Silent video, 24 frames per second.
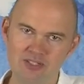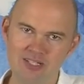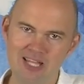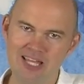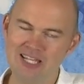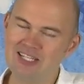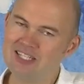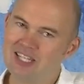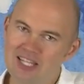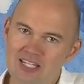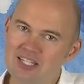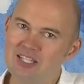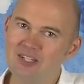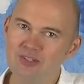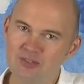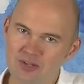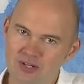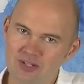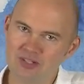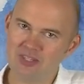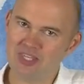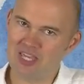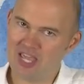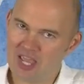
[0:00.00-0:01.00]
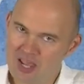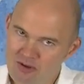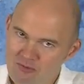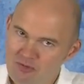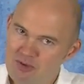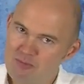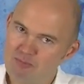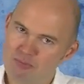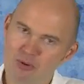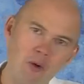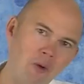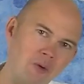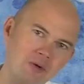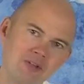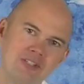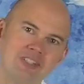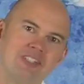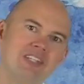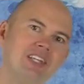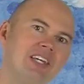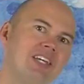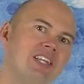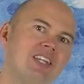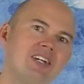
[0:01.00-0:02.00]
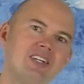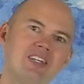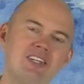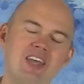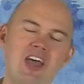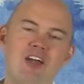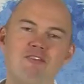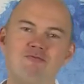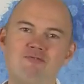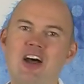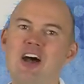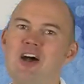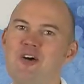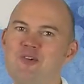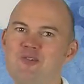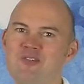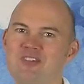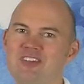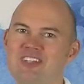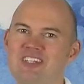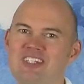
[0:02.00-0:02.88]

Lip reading: And they did not carry Paul's letter around.